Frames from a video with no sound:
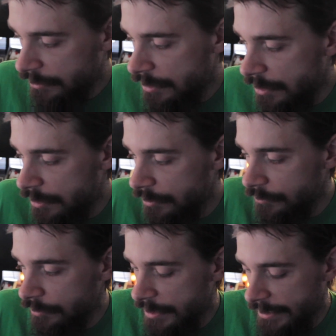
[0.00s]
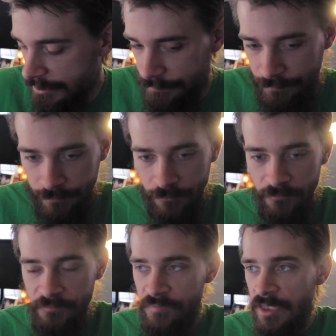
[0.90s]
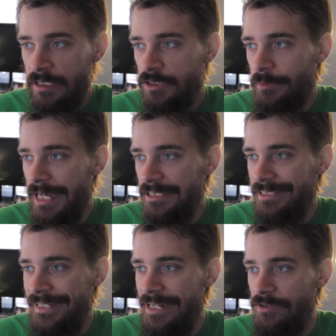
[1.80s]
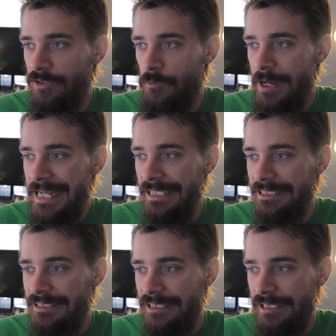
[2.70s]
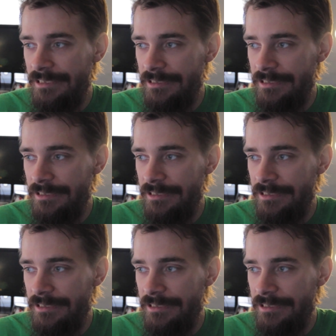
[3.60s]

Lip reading: Alright. So we got Secure the Waste.